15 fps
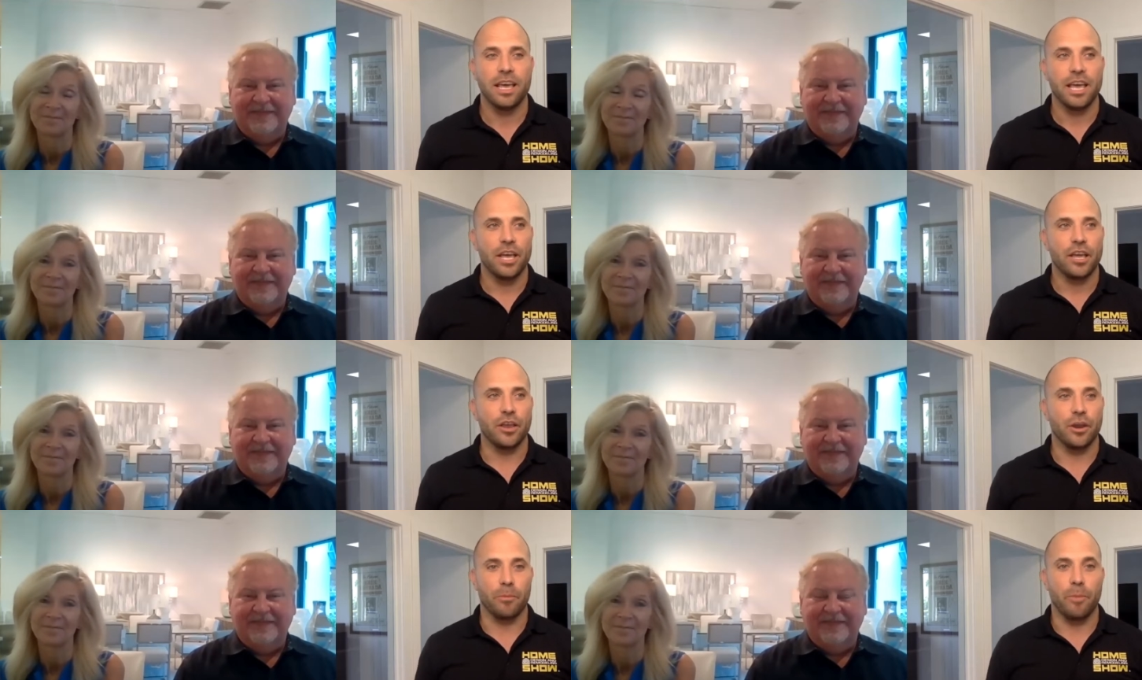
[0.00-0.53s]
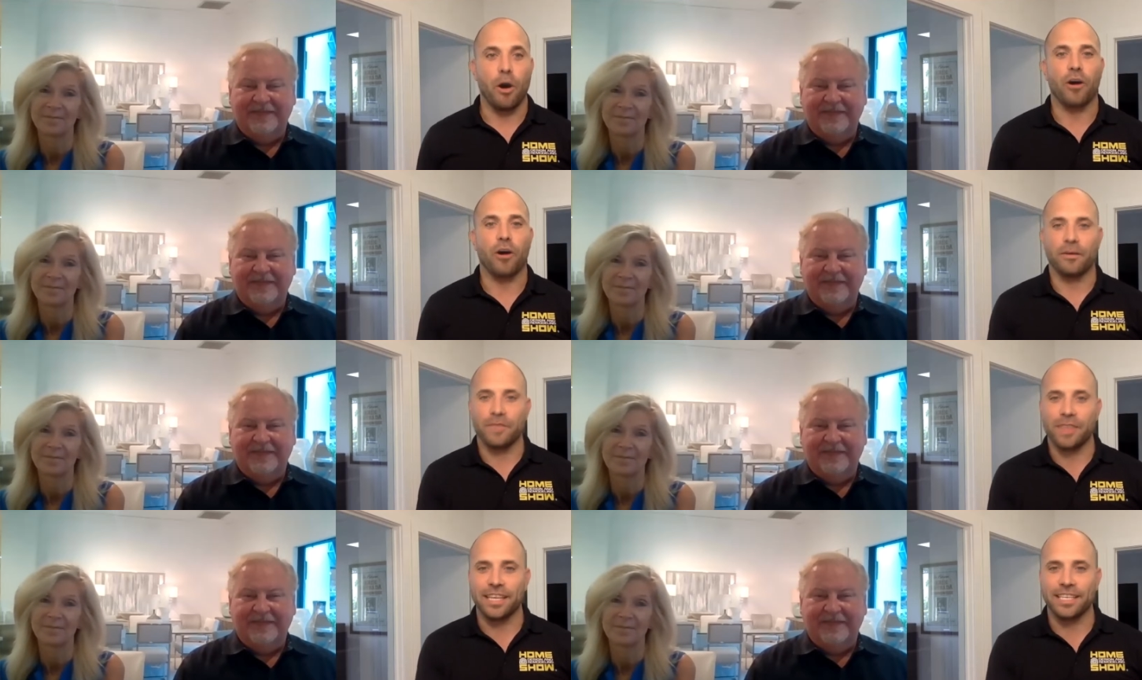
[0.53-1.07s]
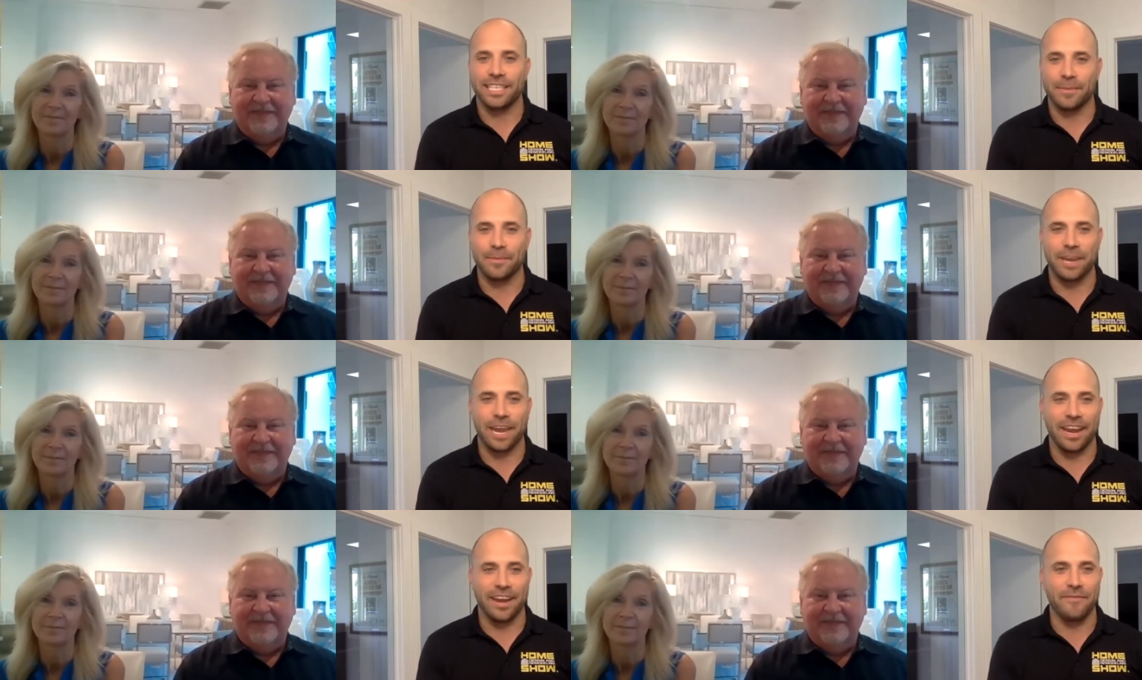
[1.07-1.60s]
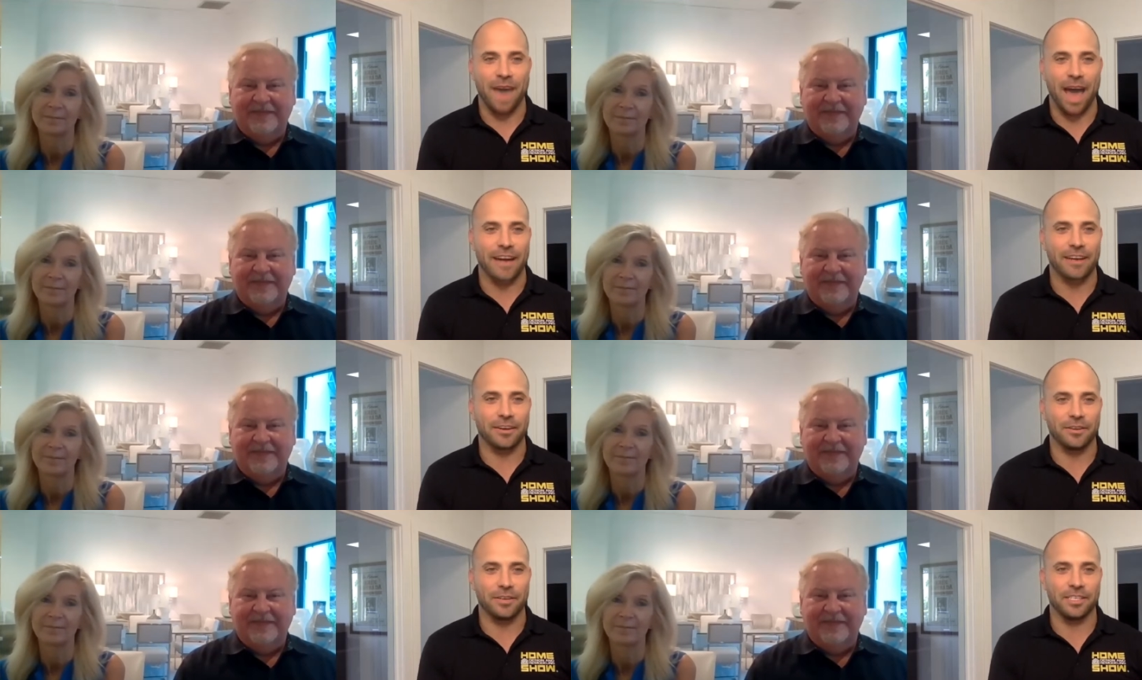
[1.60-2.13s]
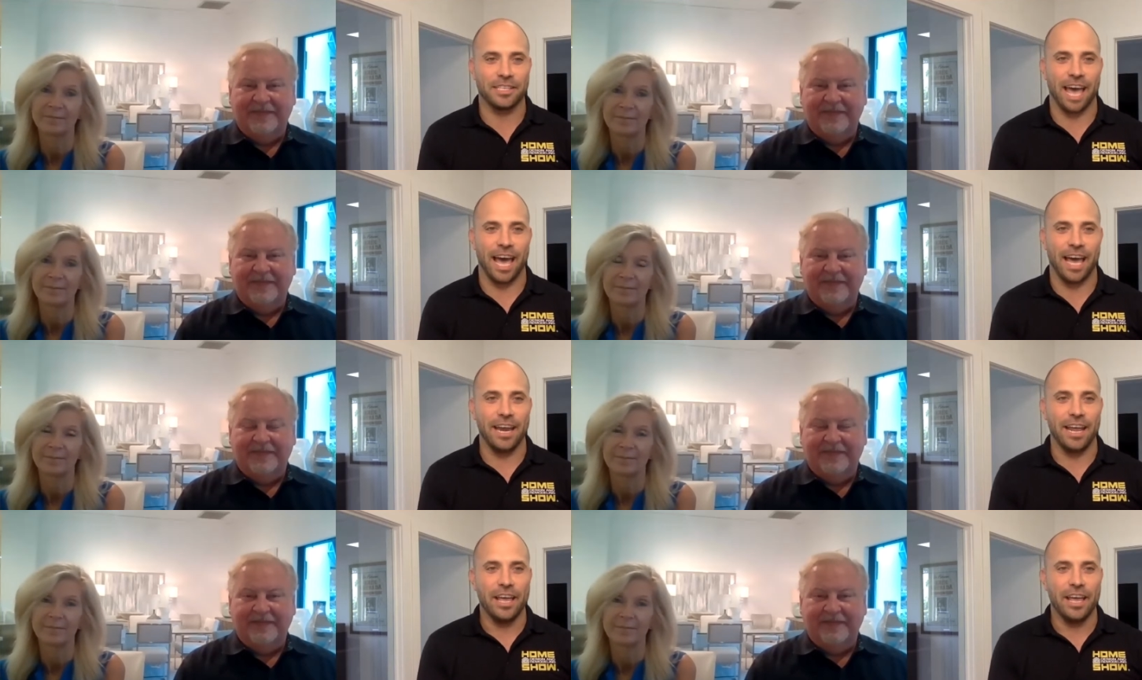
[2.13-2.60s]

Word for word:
Speaker 1: you know, part of the intimidating factor is that,